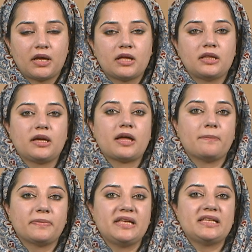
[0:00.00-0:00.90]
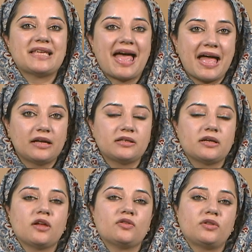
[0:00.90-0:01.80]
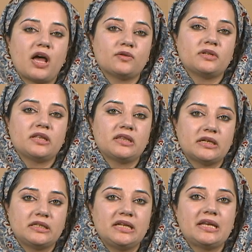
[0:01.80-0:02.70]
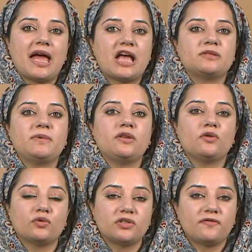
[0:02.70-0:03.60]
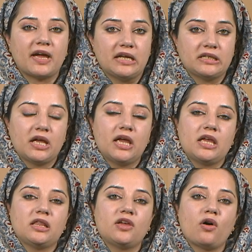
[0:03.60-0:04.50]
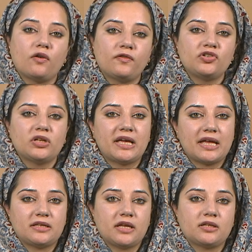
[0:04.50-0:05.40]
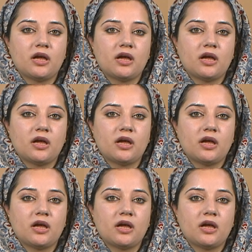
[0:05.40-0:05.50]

The Companies Act 2013 has been notified in the Official Gazette